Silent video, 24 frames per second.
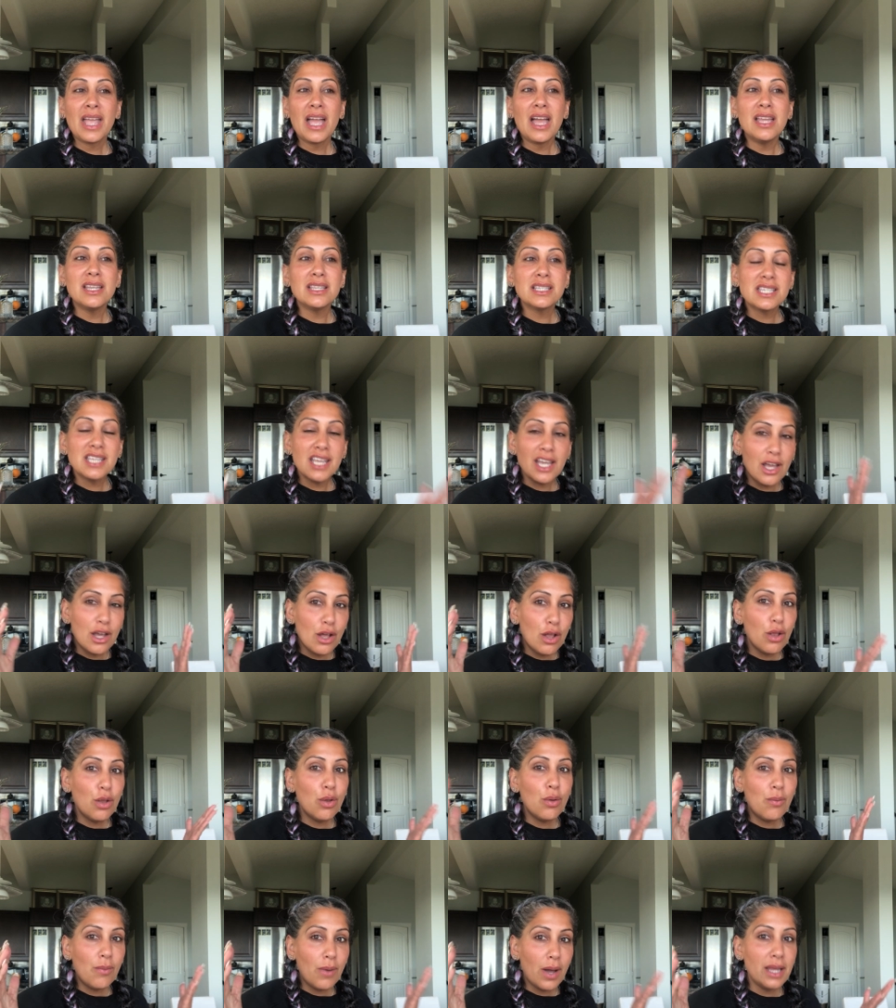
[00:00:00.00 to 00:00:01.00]

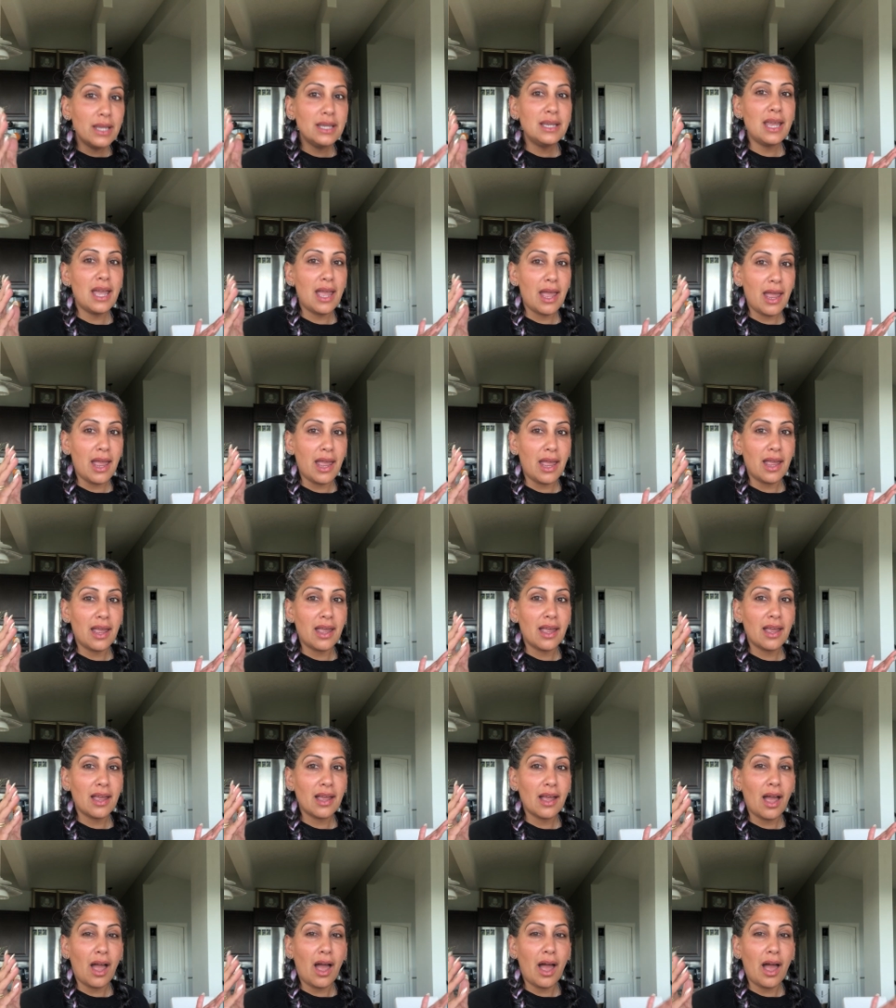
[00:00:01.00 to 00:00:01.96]
Until one day,